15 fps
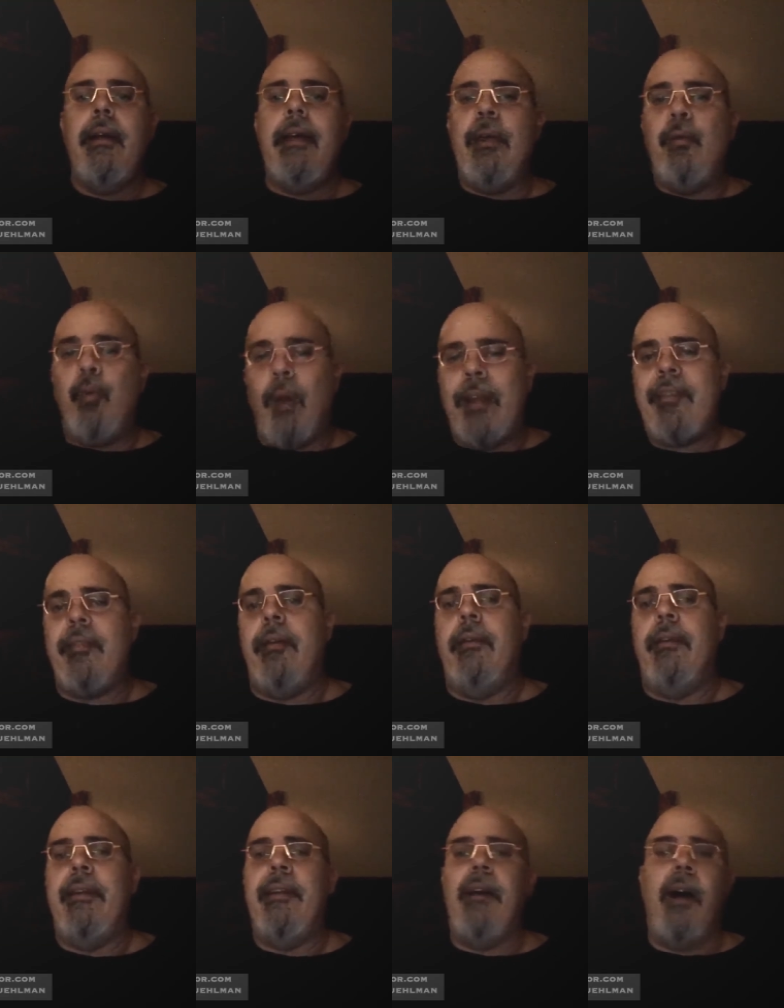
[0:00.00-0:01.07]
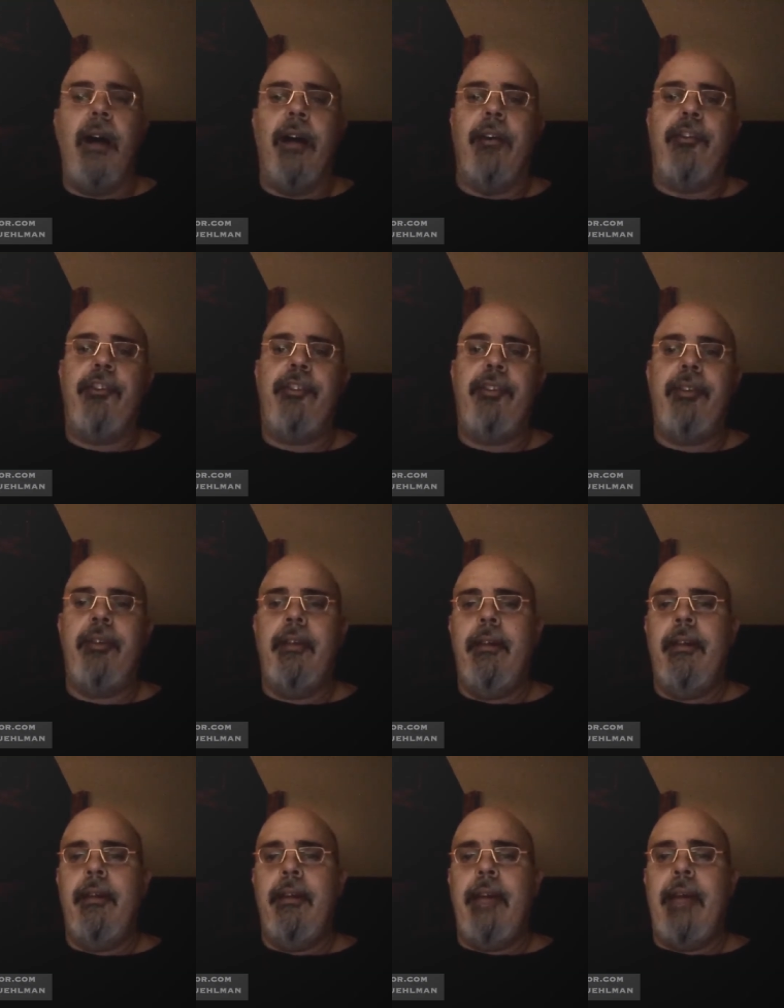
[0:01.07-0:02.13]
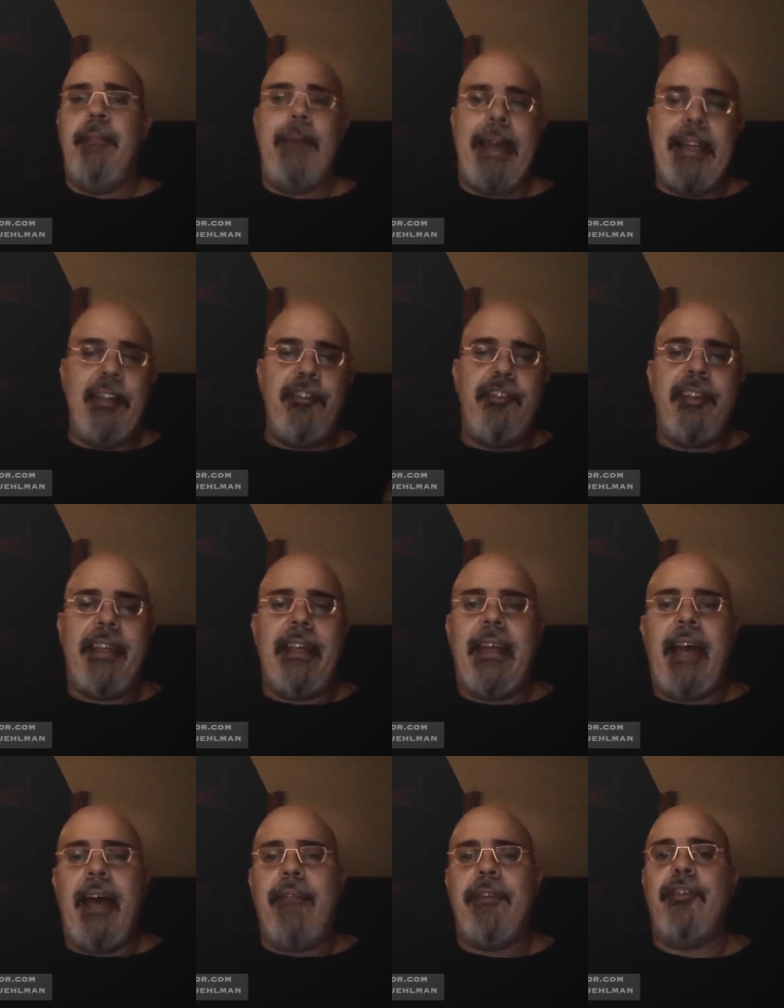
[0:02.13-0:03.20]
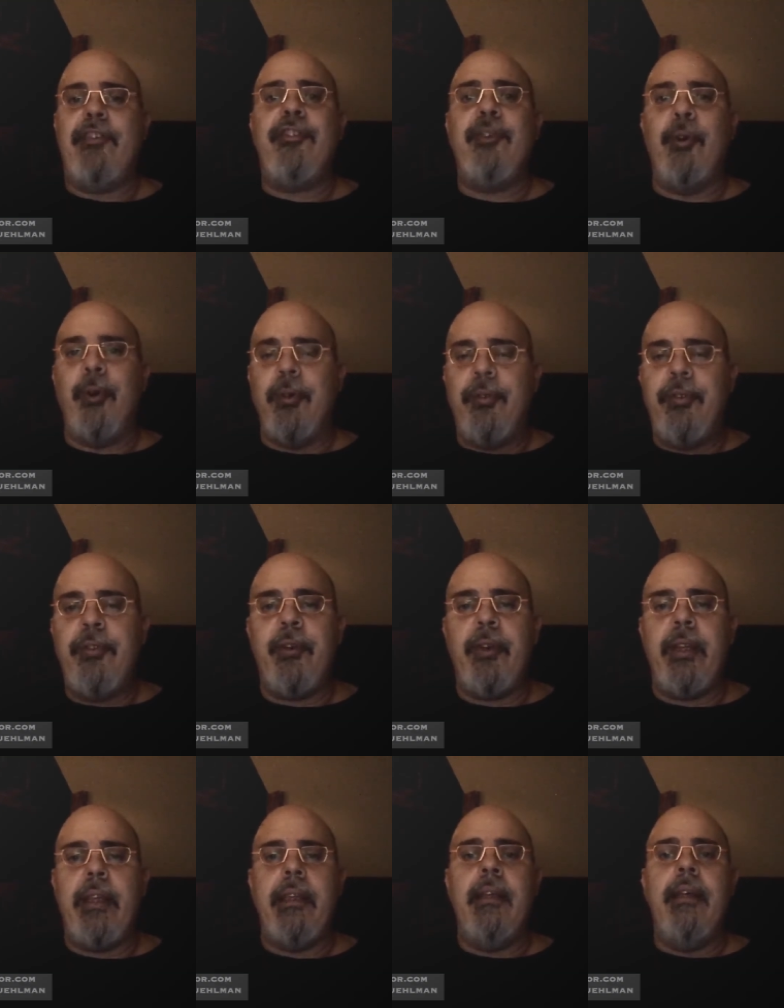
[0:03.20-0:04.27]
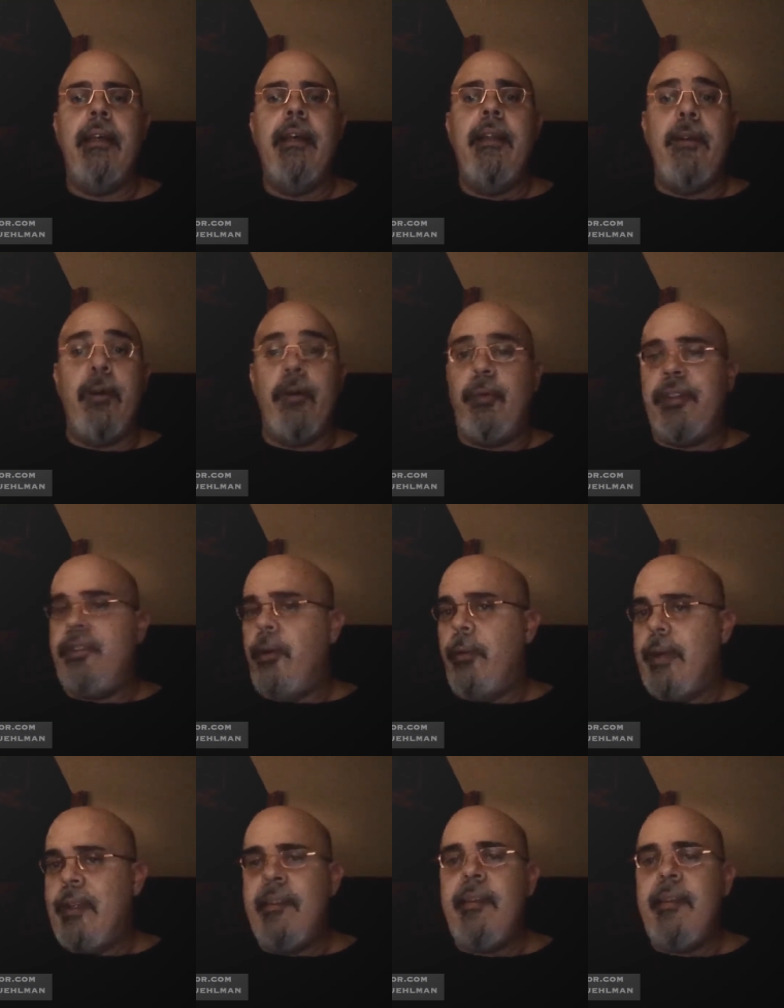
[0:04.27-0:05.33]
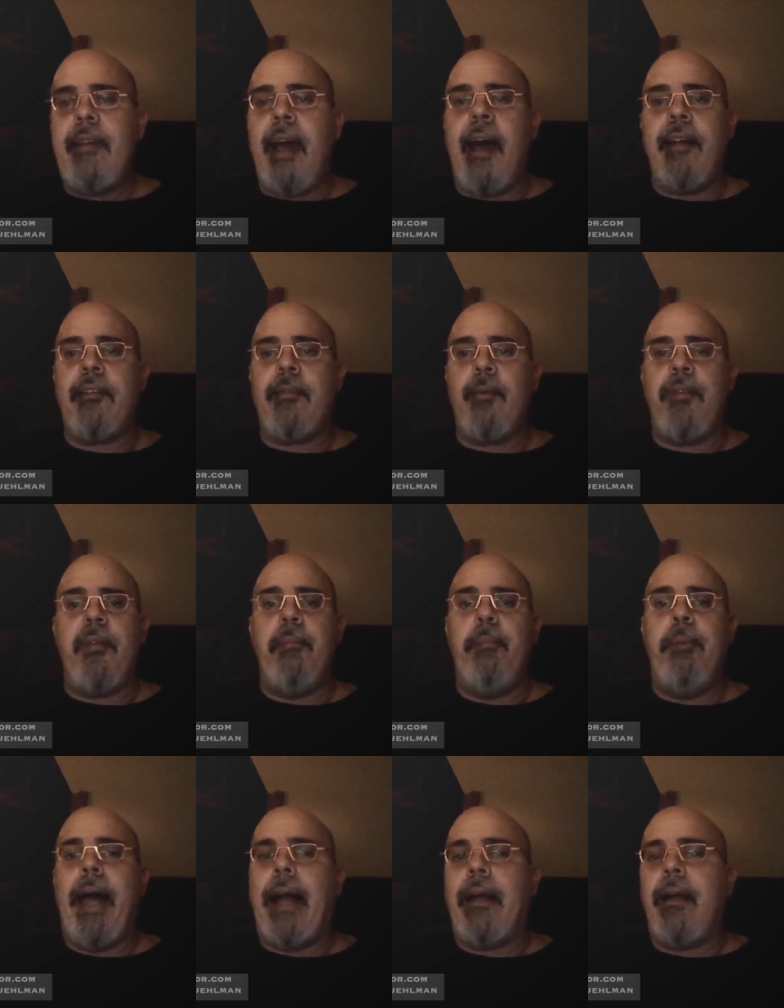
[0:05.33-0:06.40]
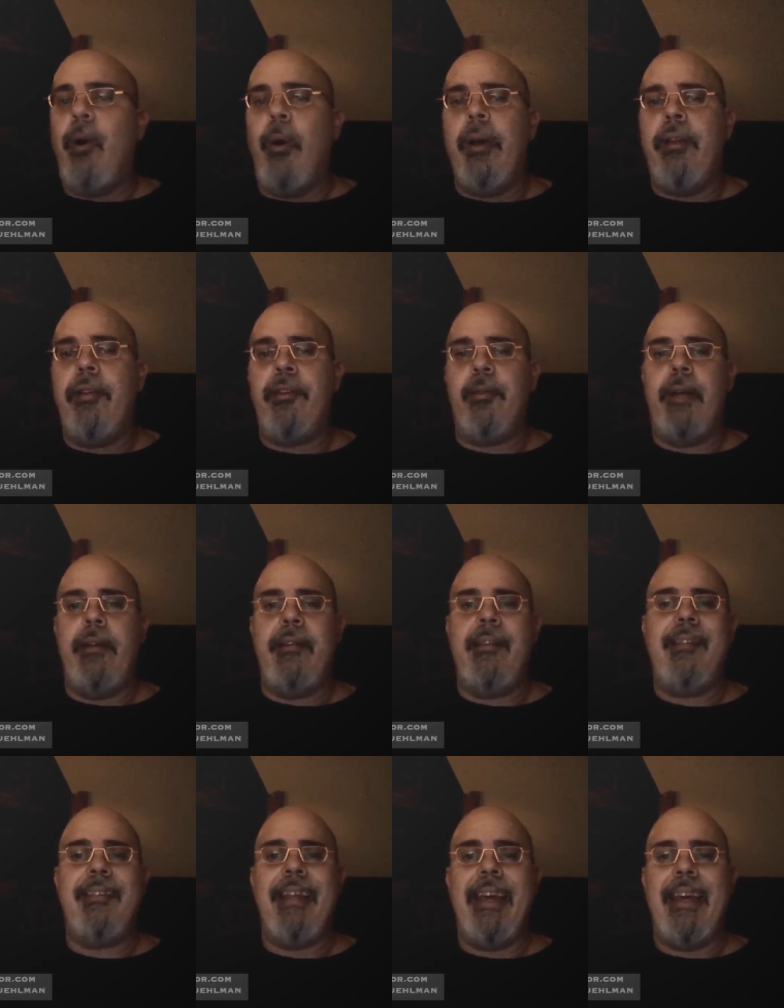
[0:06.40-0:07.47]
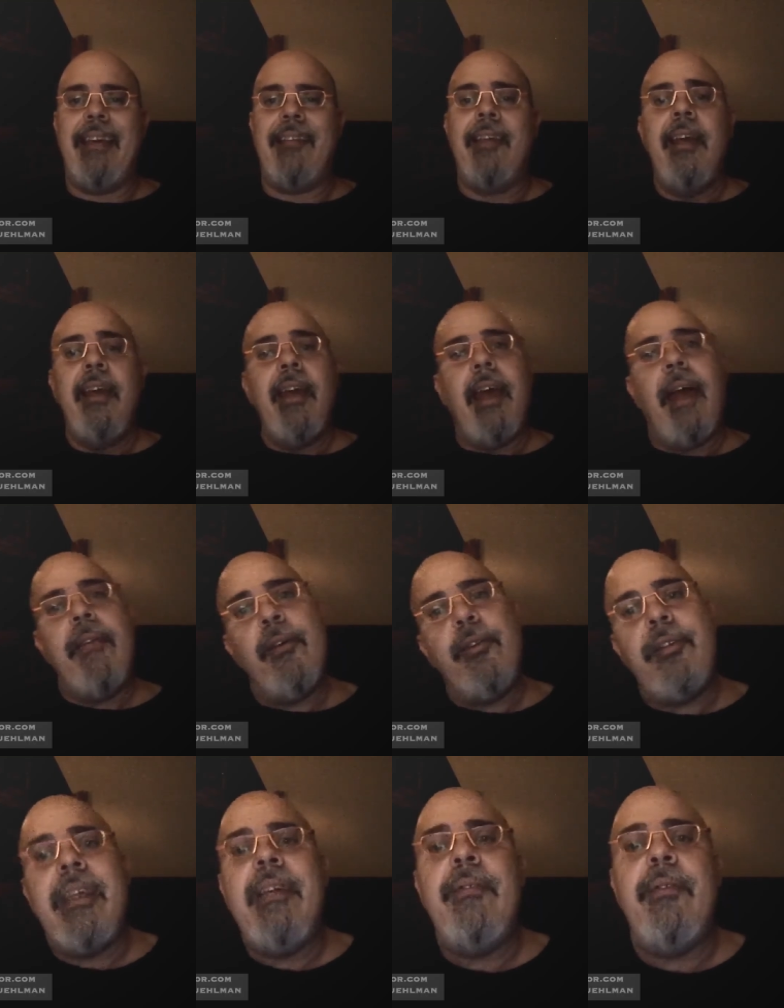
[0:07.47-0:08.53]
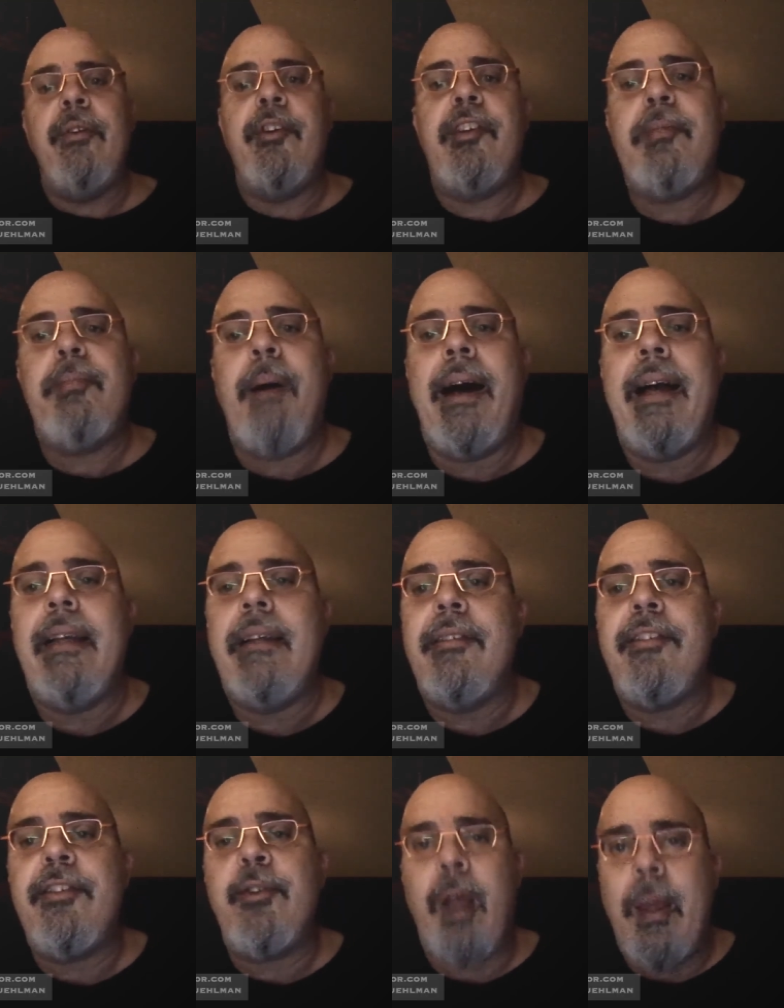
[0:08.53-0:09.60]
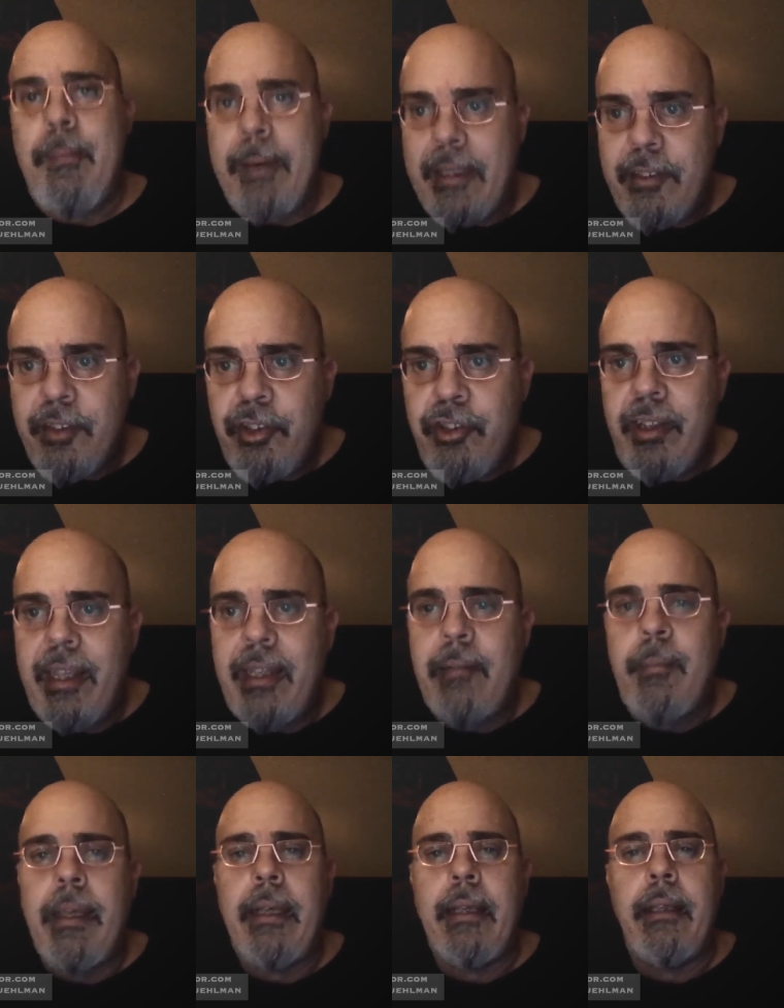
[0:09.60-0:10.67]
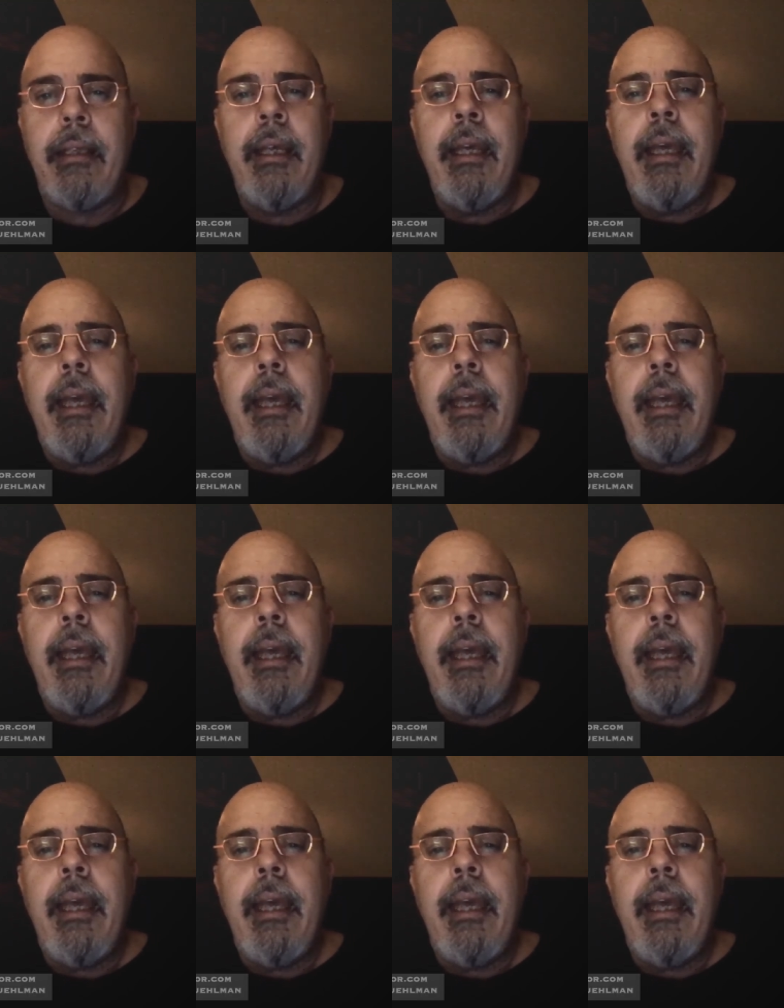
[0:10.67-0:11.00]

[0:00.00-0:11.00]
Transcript: He wrestled and arched, and managed to get half his sword free, though it was no easy task with the black coils around his legs and those evil spines scraping his chainmail,